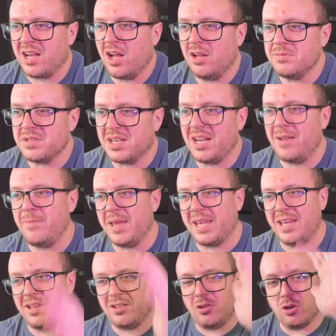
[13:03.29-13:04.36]
columns to kind of
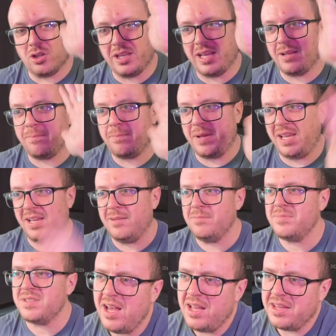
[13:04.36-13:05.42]
make it look like
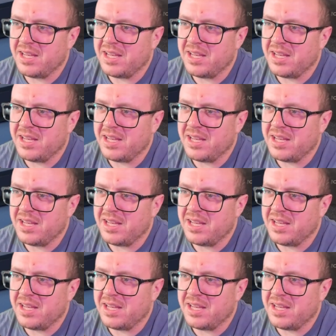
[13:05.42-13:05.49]
beams.